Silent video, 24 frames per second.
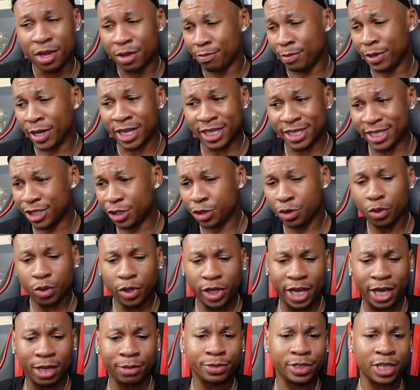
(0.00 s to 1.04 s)
because it
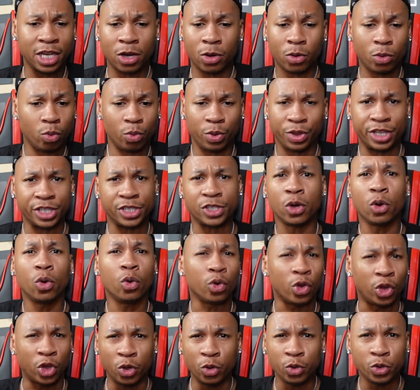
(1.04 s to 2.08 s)
truly helps out with this
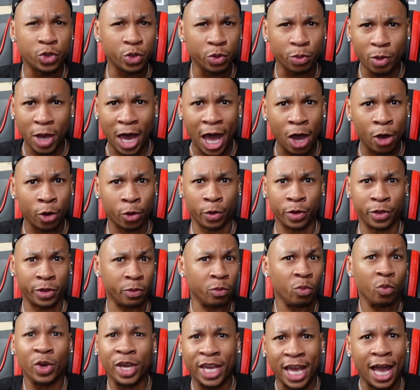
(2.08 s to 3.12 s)
whole YouTube algorithm
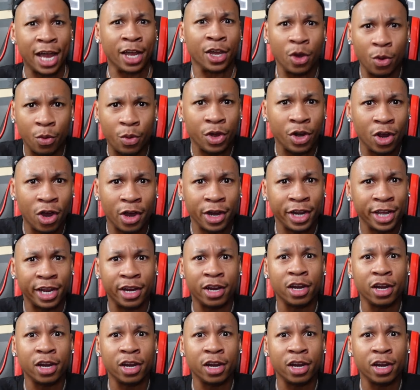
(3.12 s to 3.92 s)
we got going on here.